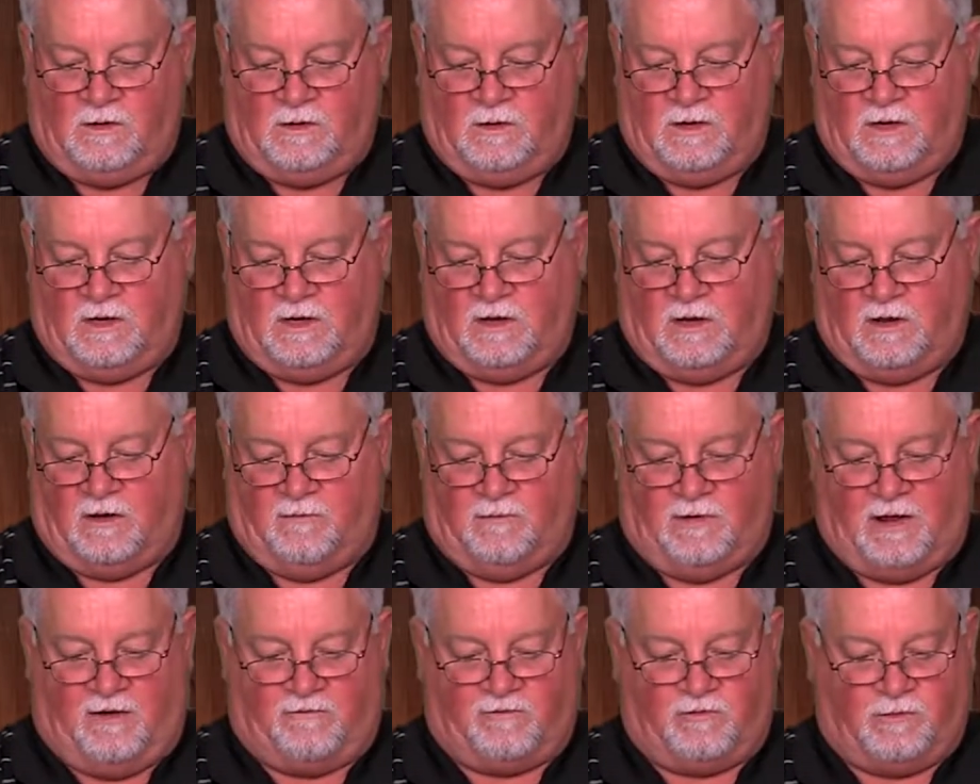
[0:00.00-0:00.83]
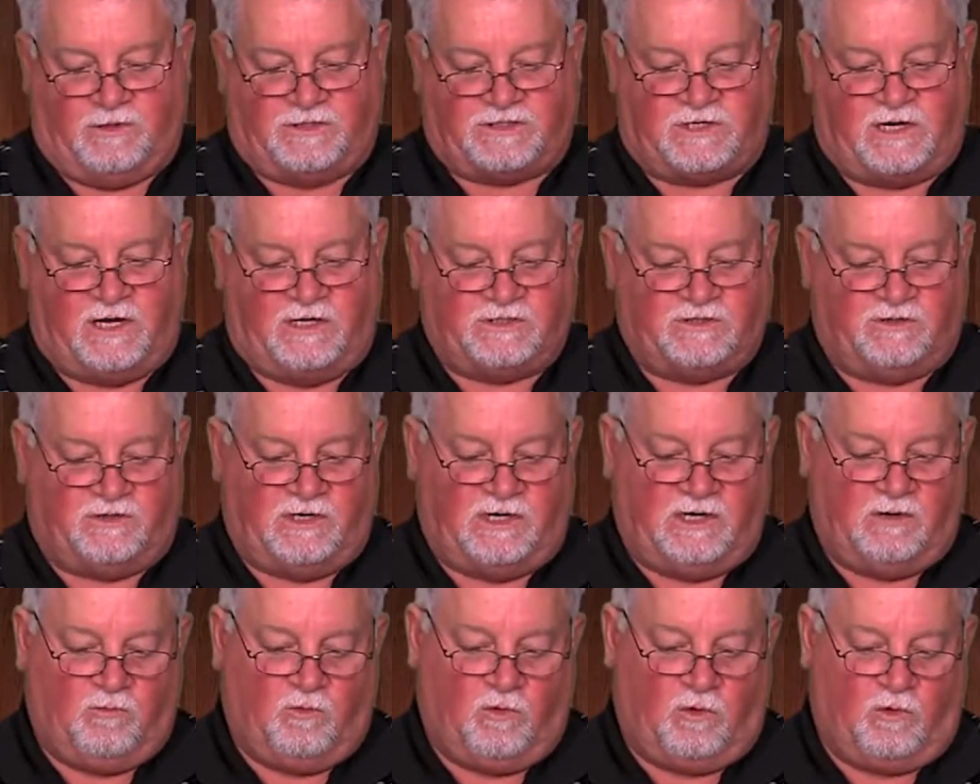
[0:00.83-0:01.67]
After we schedule
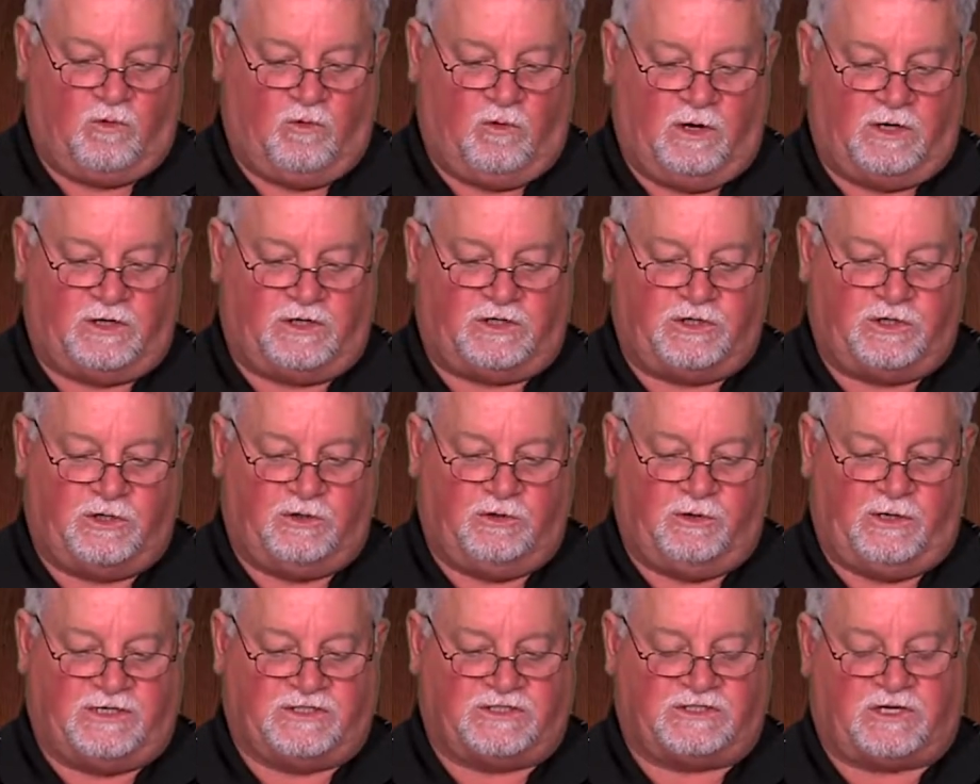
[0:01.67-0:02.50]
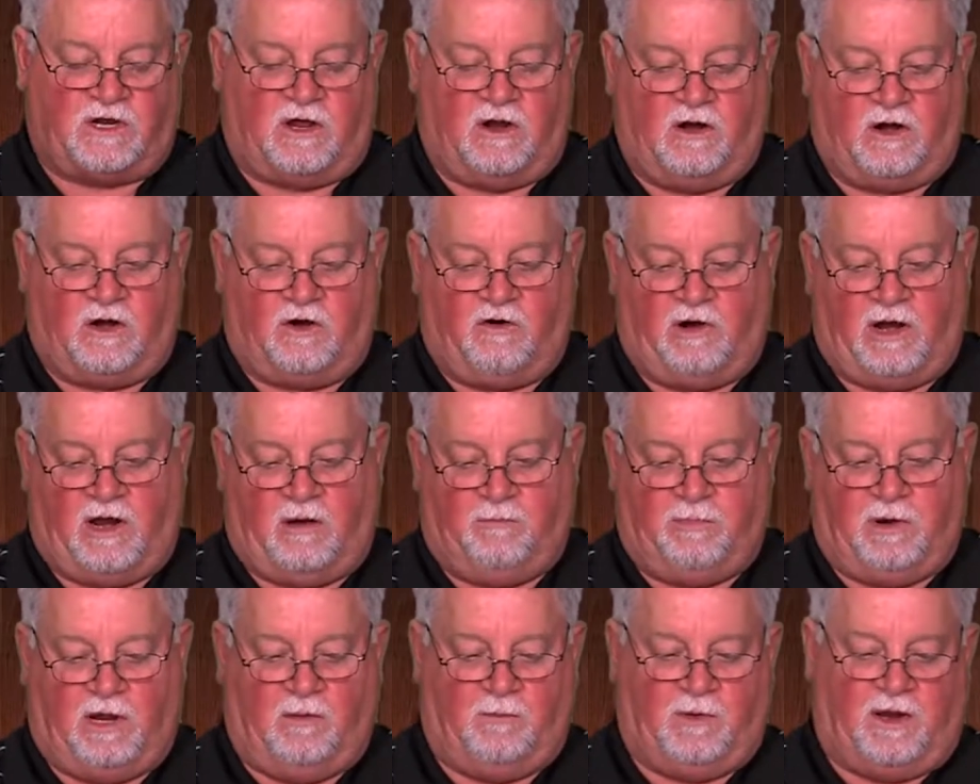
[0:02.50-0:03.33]
him, we're going to install our
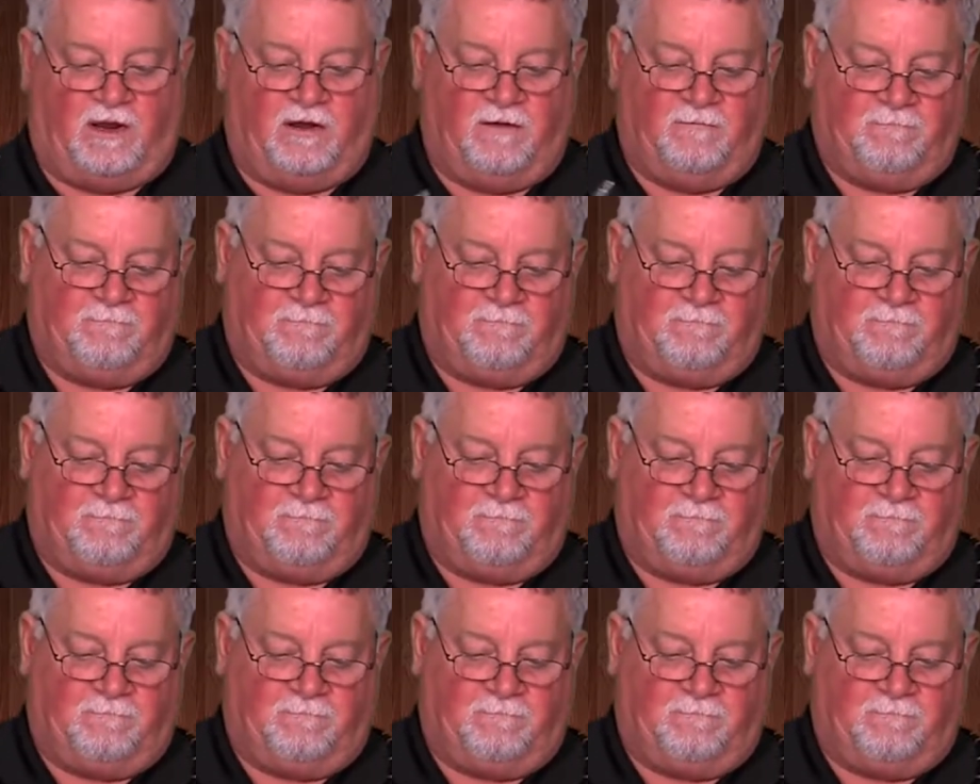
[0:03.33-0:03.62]
ground plumbing.